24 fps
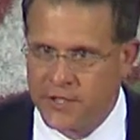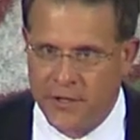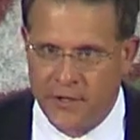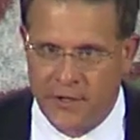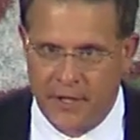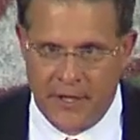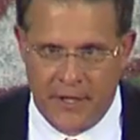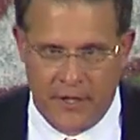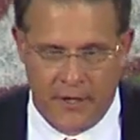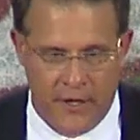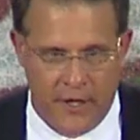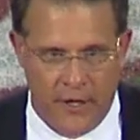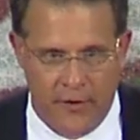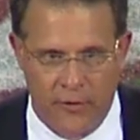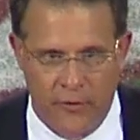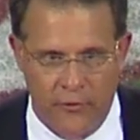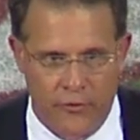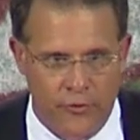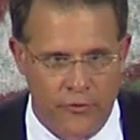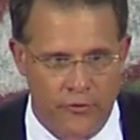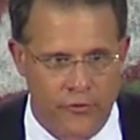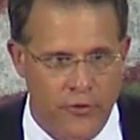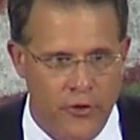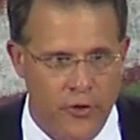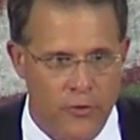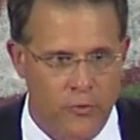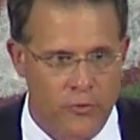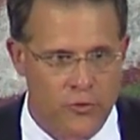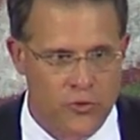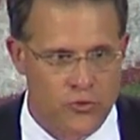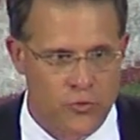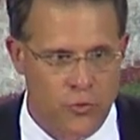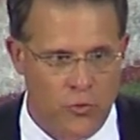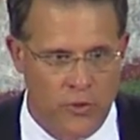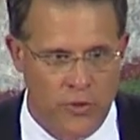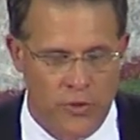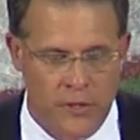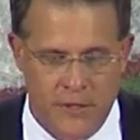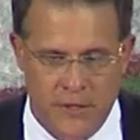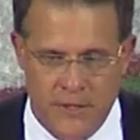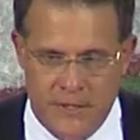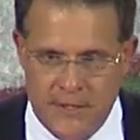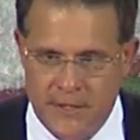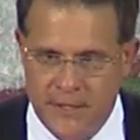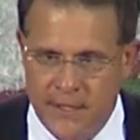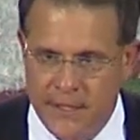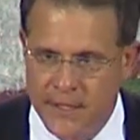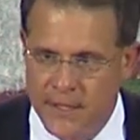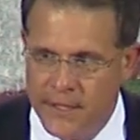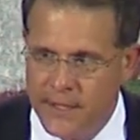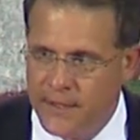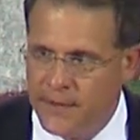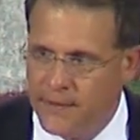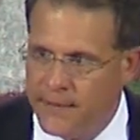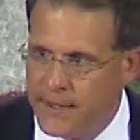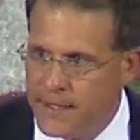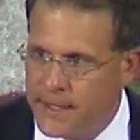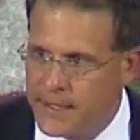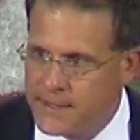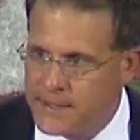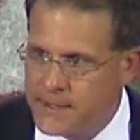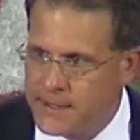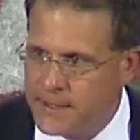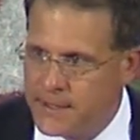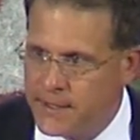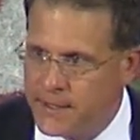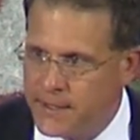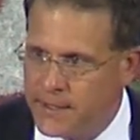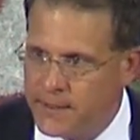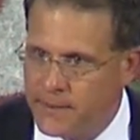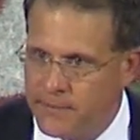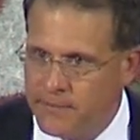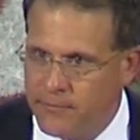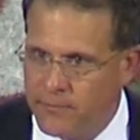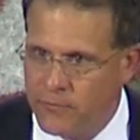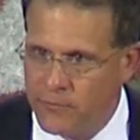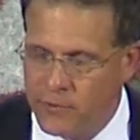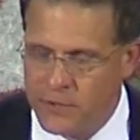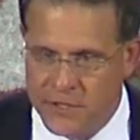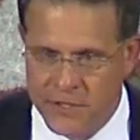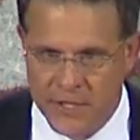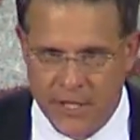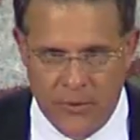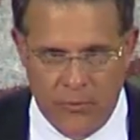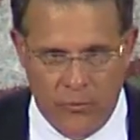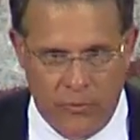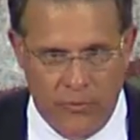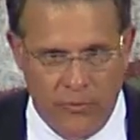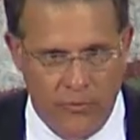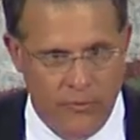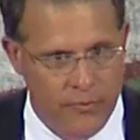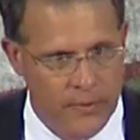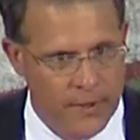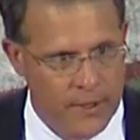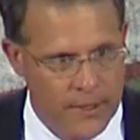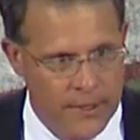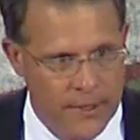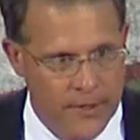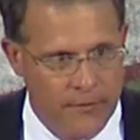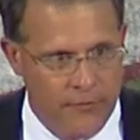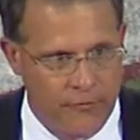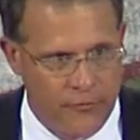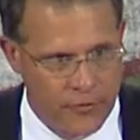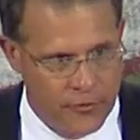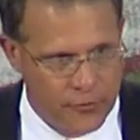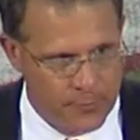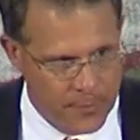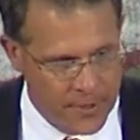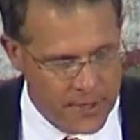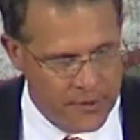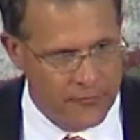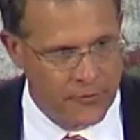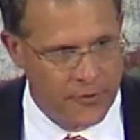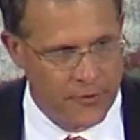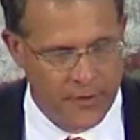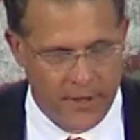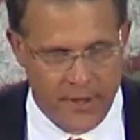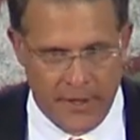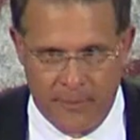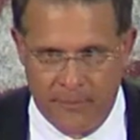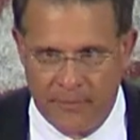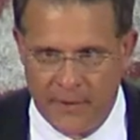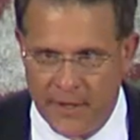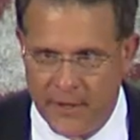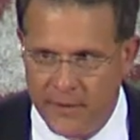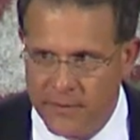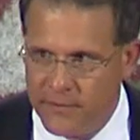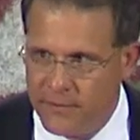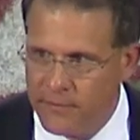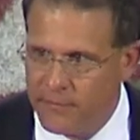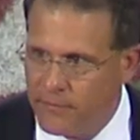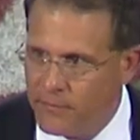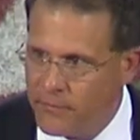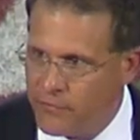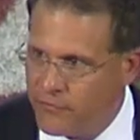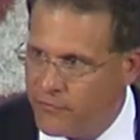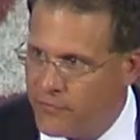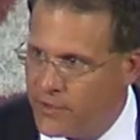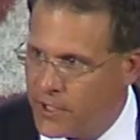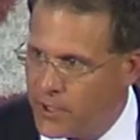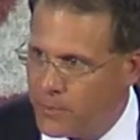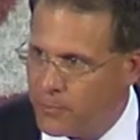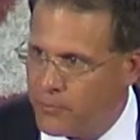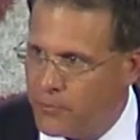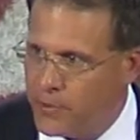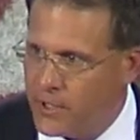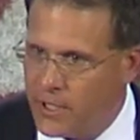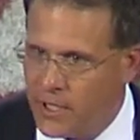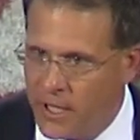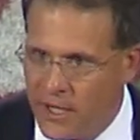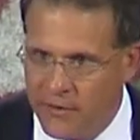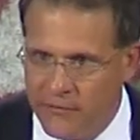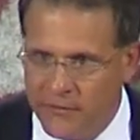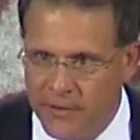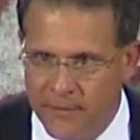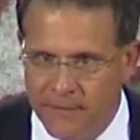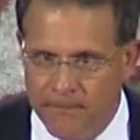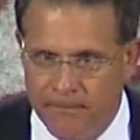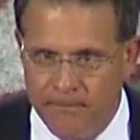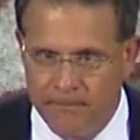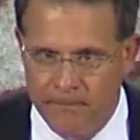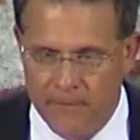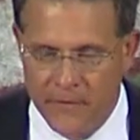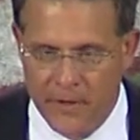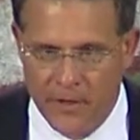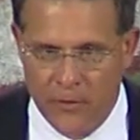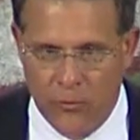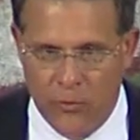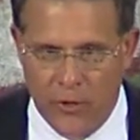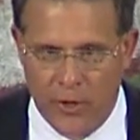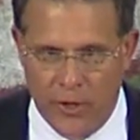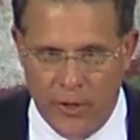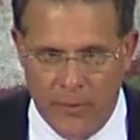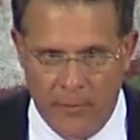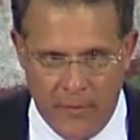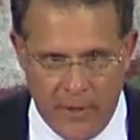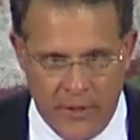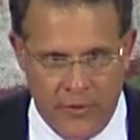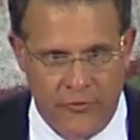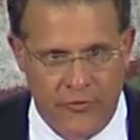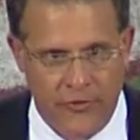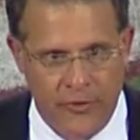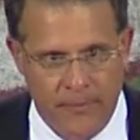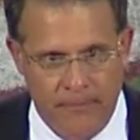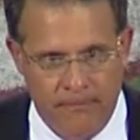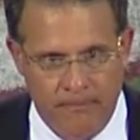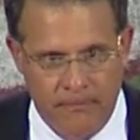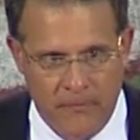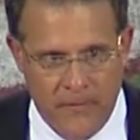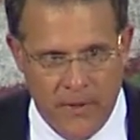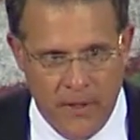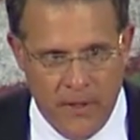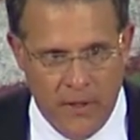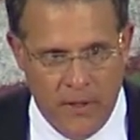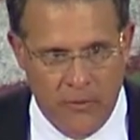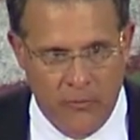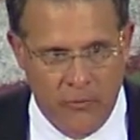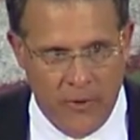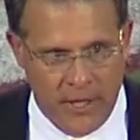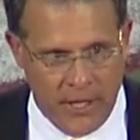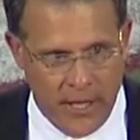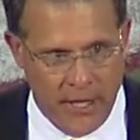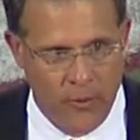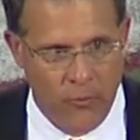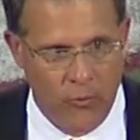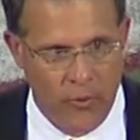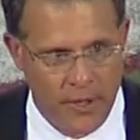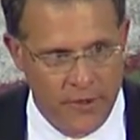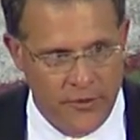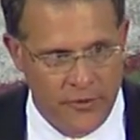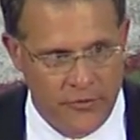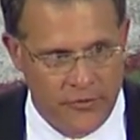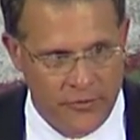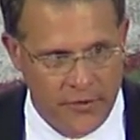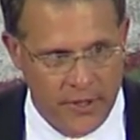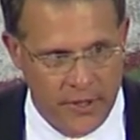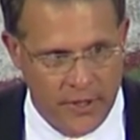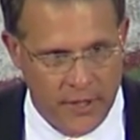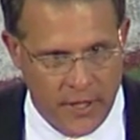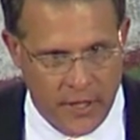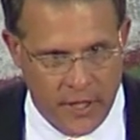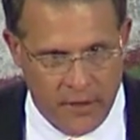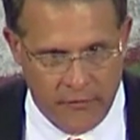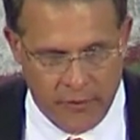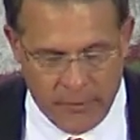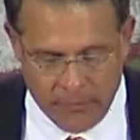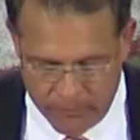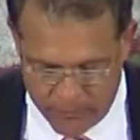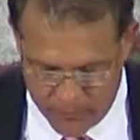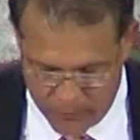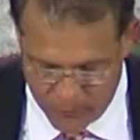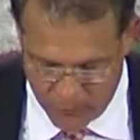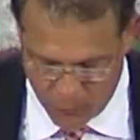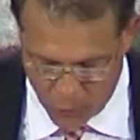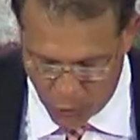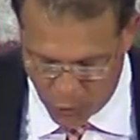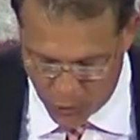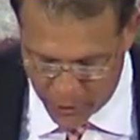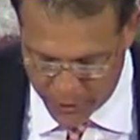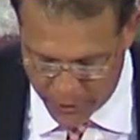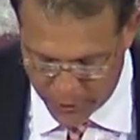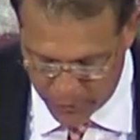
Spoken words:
that are here. I know there's numerous ones that would say, speak for them, that Philip, we love you and we're going to miss you, and we can't wait to see you in heaven. War